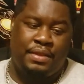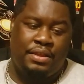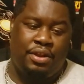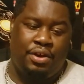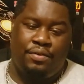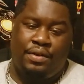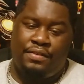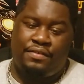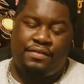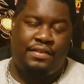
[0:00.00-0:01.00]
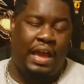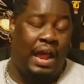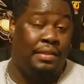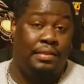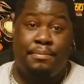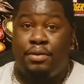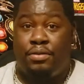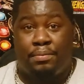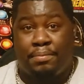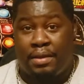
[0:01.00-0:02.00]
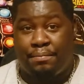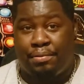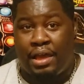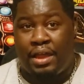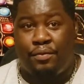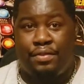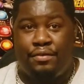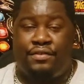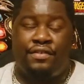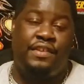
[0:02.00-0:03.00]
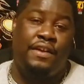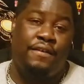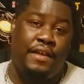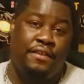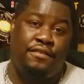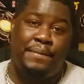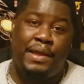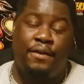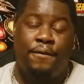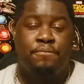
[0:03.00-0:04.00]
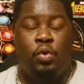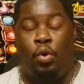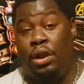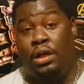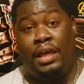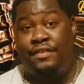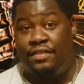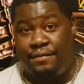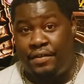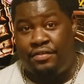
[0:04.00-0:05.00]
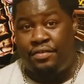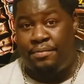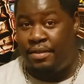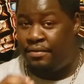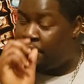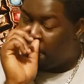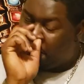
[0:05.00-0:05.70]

It's constant music being played, whether it's a single instrument or a collection of instruments,